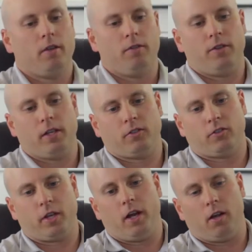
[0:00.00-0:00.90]
This
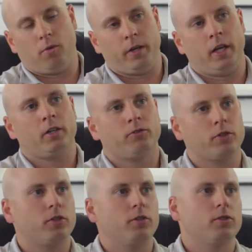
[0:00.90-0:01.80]
cell, when
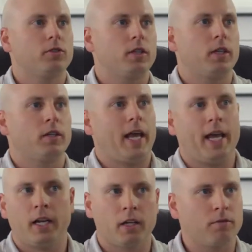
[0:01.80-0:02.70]
introduced in
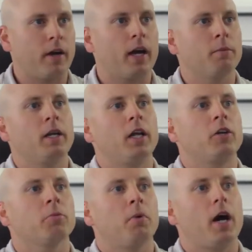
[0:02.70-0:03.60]
any environment
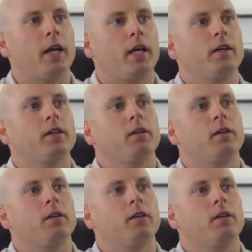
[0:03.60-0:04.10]
in your body,